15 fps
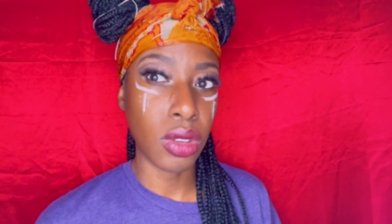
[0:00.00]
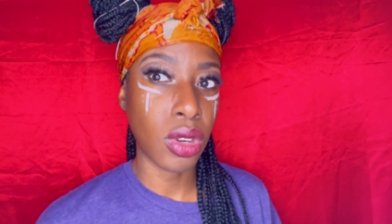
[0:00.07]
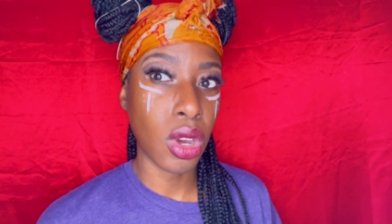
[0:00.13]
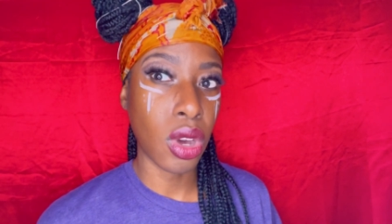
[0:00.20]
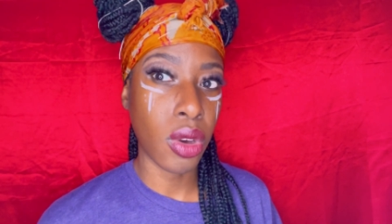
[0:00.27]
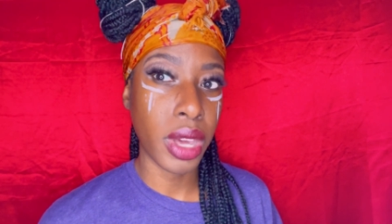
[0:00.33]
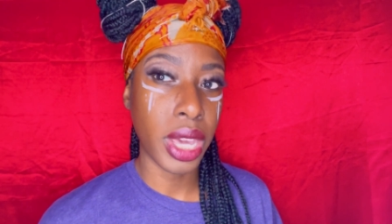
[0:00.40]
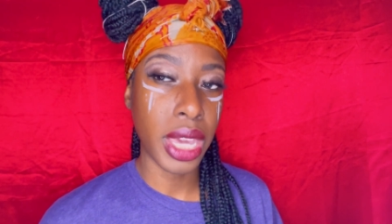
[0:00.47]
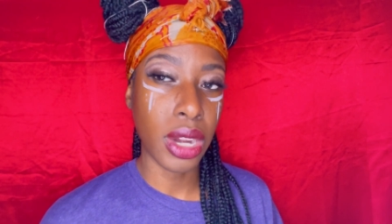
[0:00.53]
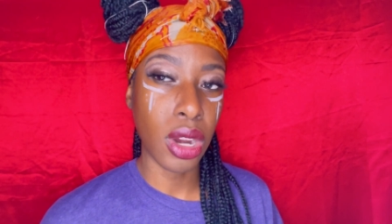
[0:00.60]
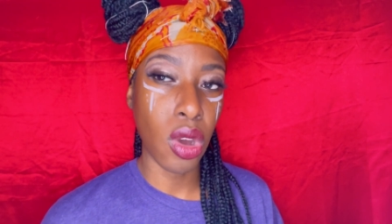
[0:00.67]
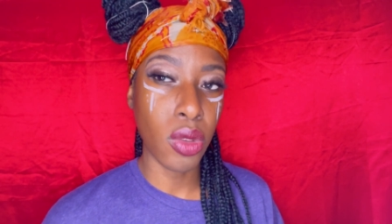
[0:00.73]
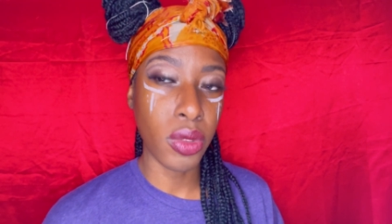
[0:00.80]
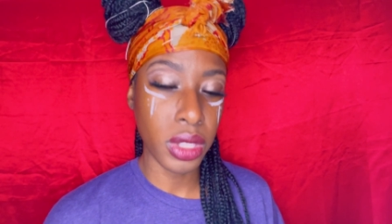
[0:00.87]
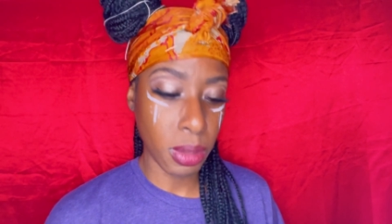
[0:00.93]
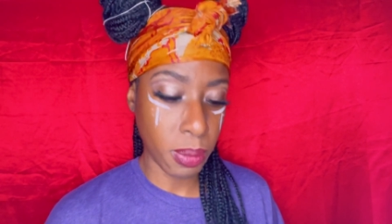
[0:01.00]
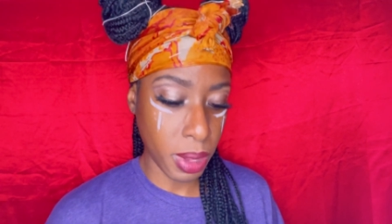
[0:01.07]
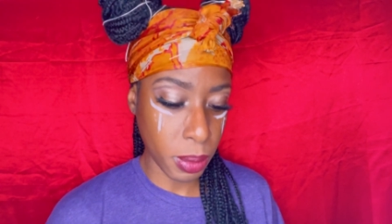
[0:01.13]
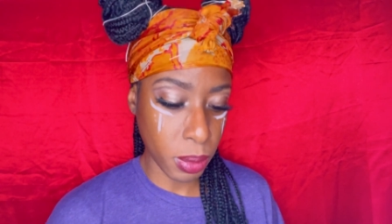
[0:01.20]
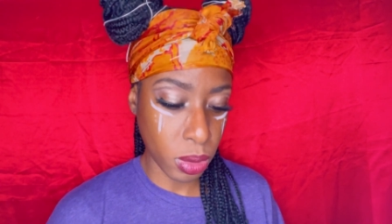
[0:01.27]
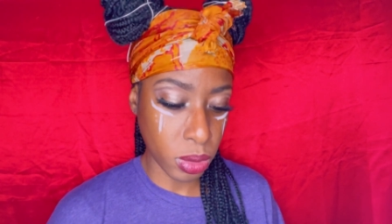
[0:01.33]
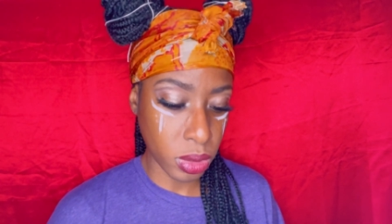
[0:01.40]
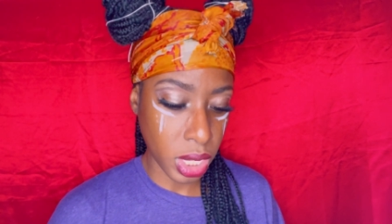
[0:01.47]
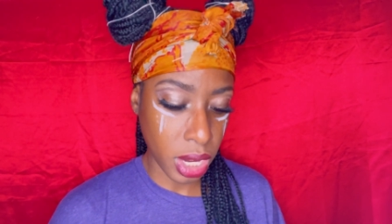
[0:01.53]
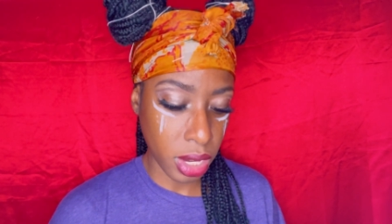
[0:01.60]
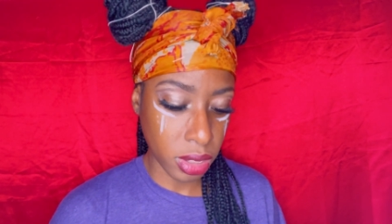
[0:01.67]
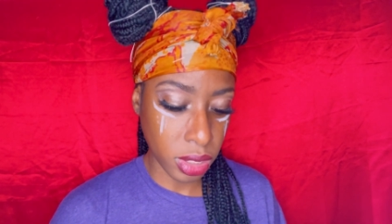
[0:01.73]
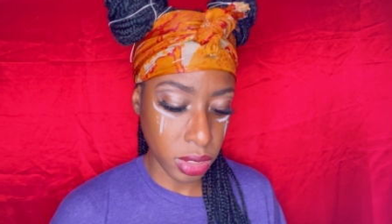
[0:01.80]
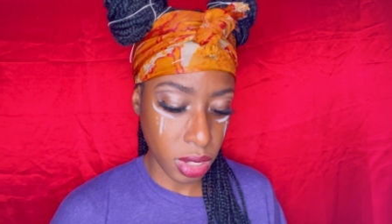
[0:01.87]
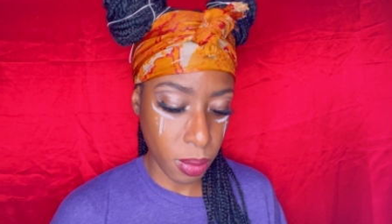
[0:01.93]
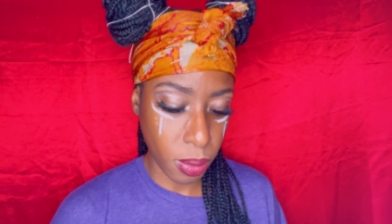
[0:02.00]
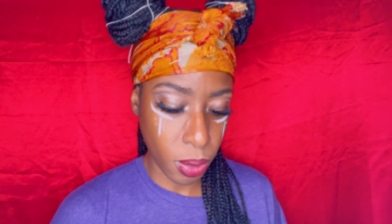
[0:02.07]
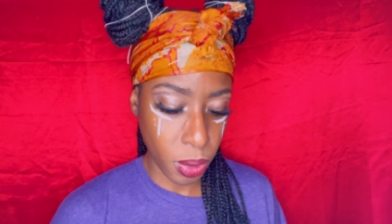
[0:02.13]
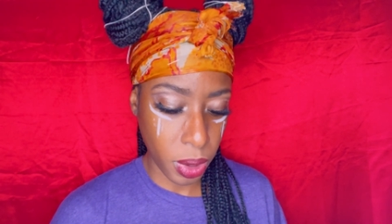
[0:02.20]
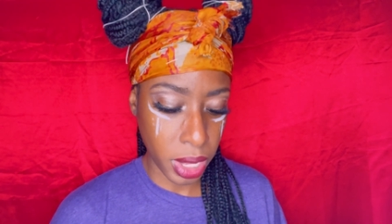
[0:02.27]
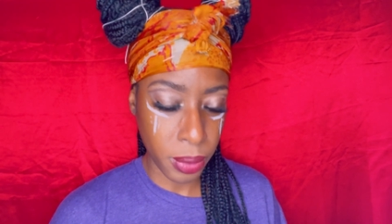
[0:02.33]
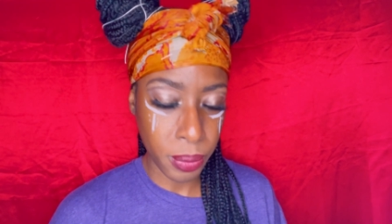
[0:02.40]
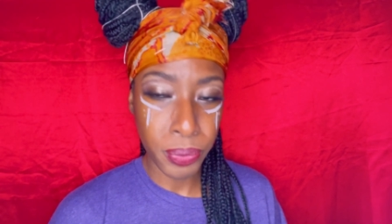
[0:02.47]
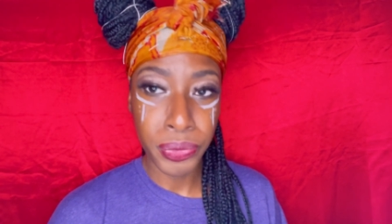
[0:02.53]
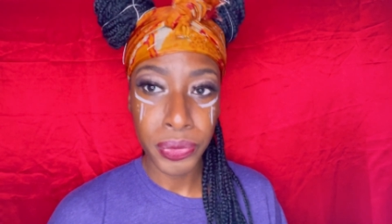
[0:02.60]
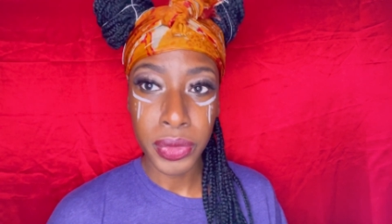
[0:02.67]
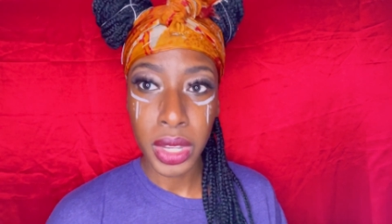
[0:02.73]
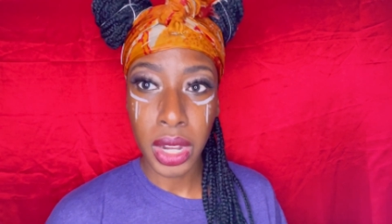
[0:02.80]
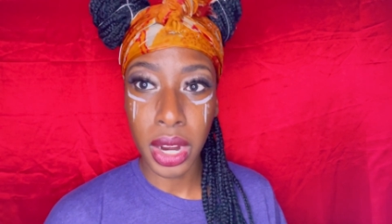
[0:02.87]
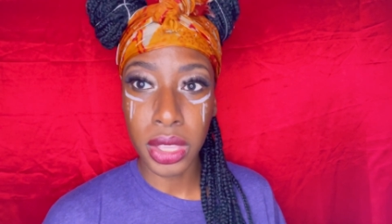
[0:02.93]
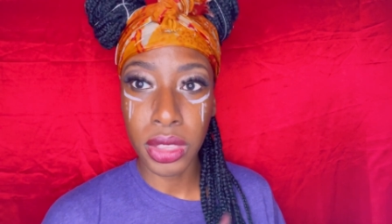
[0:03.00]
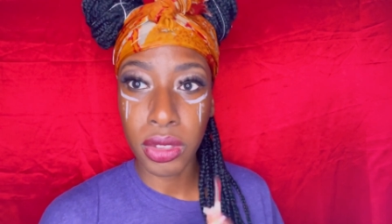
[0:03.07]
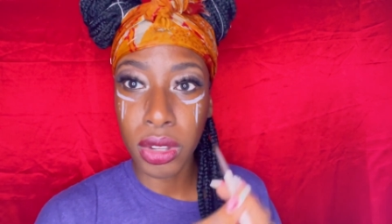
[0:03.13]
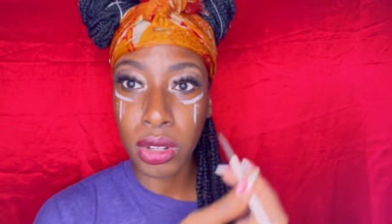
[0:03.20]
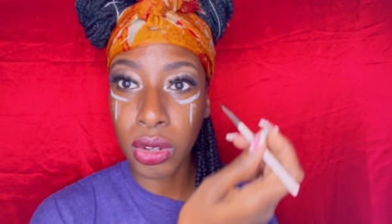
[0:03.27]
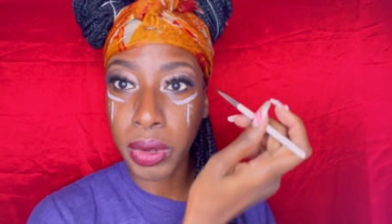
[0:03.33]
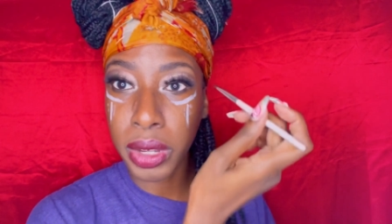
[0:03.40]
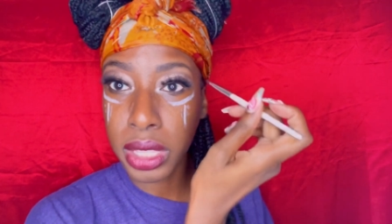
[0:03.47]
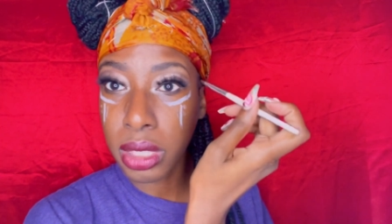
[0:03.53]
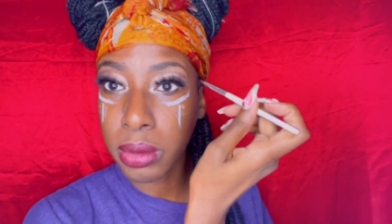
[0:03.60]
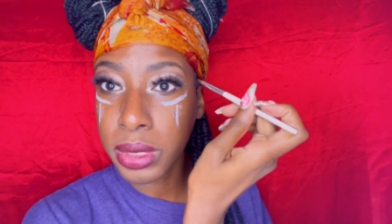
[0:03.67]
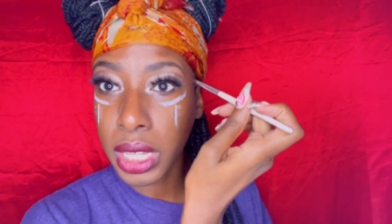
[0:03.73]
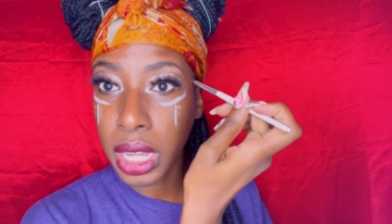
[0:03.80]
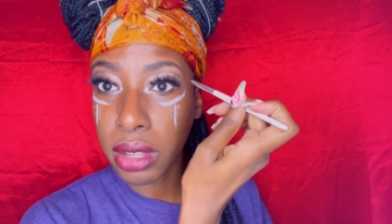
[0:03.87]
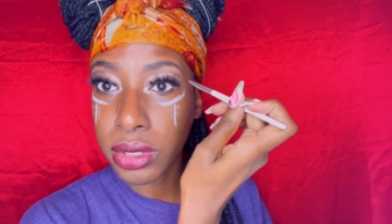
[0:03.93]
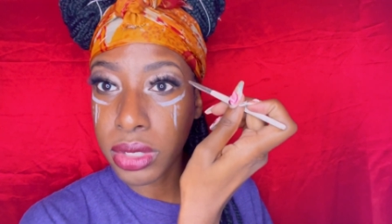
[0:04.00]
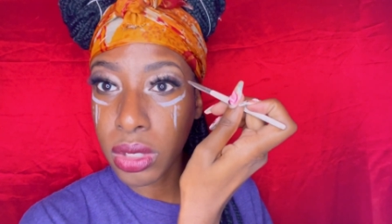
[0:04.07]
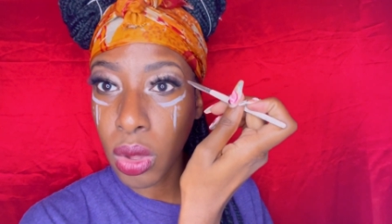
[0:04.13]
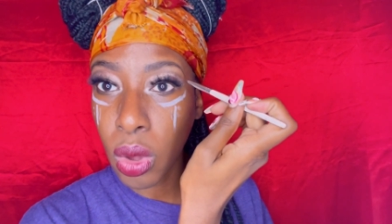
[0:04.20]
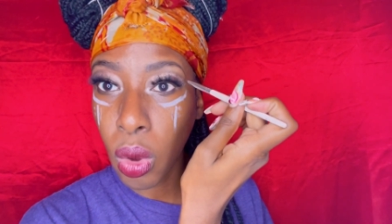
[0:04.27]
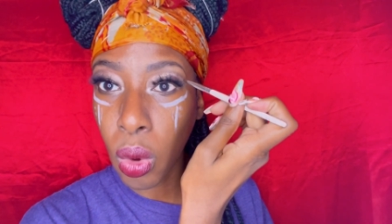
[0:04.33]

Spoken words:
and only the people whose hair looks on point are either they're doing it themselves,